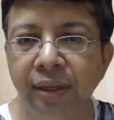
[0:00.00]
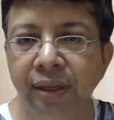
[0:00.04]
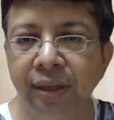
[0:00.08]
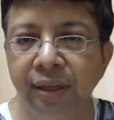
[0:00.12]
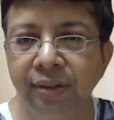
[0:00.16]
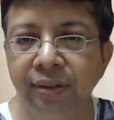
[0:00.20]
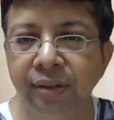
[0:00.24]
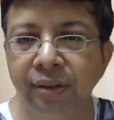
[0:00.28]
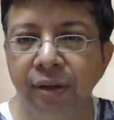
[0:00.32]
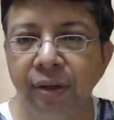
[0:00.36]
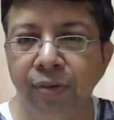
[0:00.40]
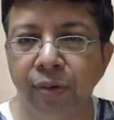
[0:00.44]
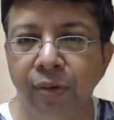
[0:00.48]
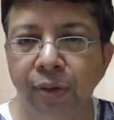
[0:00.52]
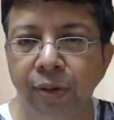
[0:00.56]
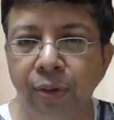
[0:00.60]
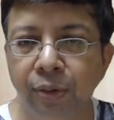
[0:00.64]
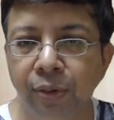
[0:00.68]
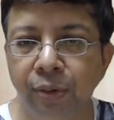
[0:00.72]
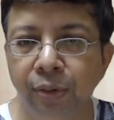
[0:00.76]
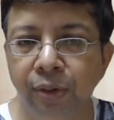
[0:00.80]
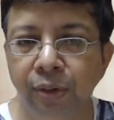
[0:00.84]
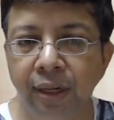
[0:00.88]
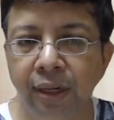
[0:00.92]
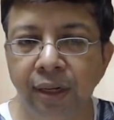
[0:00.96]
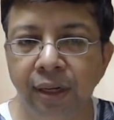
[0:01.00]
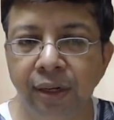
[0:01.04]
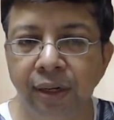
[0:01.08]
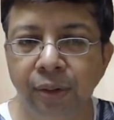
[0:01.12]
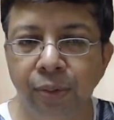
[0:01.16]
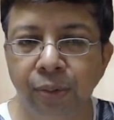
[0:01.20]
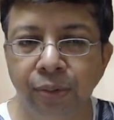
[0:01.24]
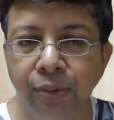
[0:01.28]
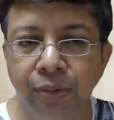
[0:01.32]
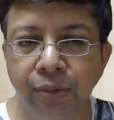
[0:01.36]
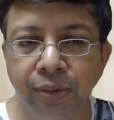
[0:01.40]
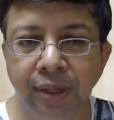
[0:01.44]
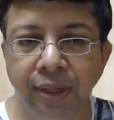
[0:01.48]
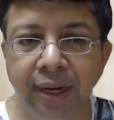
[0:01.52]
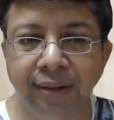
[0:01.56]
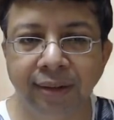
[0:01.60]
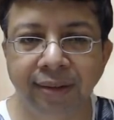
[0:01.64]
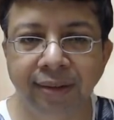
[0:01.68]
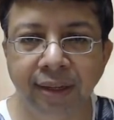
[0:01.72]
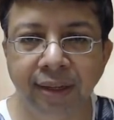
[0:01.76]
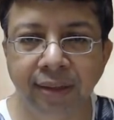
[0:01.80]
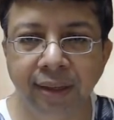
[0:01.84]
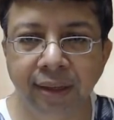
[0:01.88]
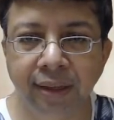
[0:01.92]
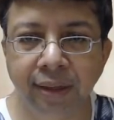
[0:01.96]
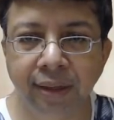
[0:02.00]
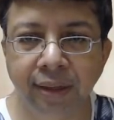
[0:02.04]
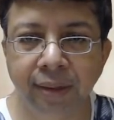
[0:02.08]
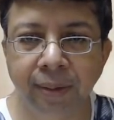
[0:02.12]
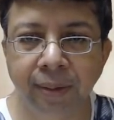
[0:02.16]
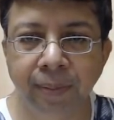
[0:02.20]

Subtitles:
easier for you to really do. So that's, I think,